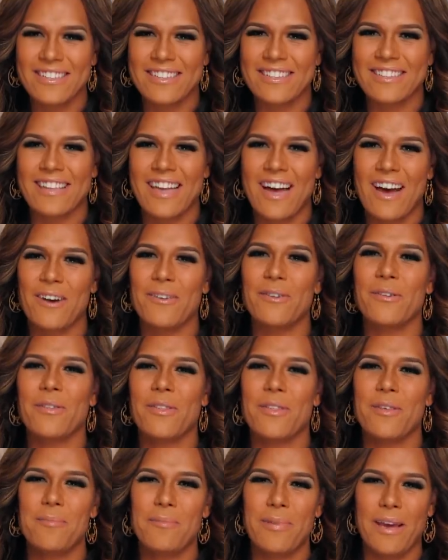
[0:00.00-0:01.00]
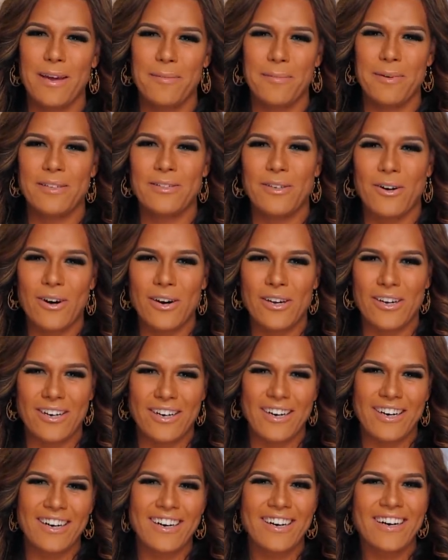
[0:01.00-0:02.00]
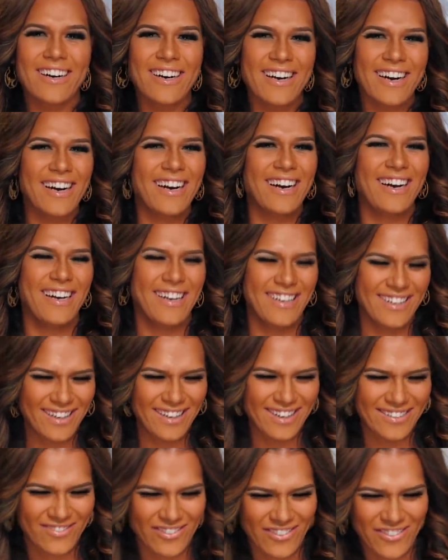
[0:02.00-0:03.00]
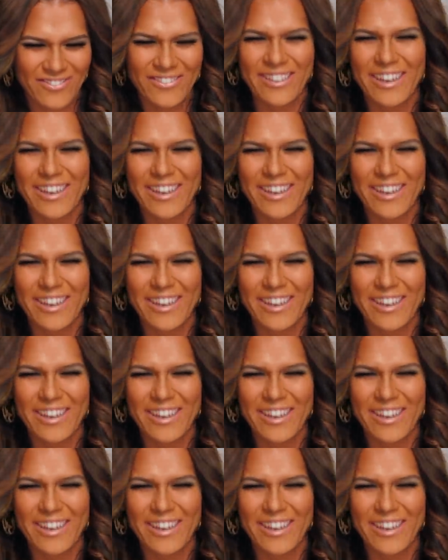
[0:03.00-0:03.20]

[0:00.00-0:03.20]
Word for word: is now the baby daughter of the